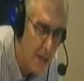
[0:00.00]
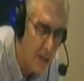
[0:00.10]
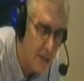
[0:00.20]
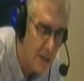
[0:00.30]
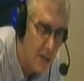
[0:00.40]

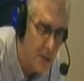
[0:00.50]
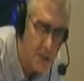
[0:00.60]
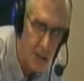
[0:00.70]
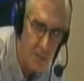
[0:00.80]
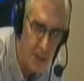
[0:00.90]
need to see
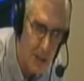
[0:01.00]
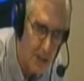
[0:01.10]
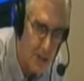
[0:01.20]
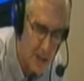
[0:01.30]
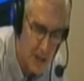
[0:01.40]
something that
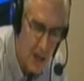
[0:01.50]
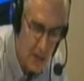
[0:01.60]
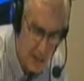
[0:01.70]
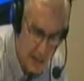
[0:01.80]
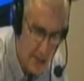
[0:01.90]
says,
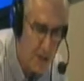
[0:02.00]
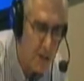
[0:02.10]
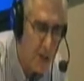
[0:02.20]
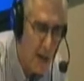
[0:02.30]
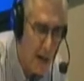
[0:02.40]
yes,
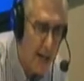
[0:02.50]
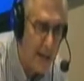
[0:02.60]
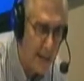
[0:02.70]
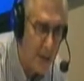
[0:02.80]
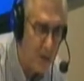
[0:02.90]
I
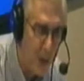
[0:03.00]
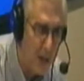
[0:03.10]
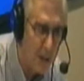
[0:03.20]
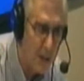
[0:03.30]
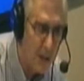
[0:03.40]
get
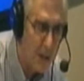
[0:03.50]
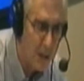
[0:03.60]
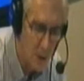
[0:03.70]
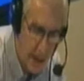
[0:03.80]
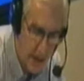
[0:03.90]
spot
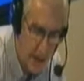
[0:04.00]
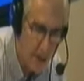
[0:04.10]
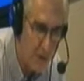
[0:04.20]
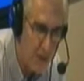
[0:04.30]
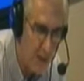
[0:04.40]
22 and
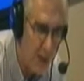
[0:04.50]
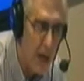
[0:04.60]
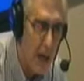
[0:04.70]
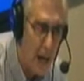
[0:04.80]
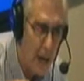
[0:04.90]
here it is,
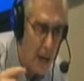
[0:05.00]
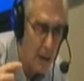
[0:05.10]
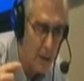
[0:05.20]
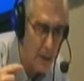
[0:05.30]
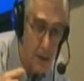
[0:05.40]
and
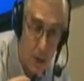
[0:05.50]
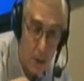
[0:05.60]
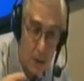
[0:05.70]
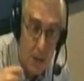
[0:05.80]
not only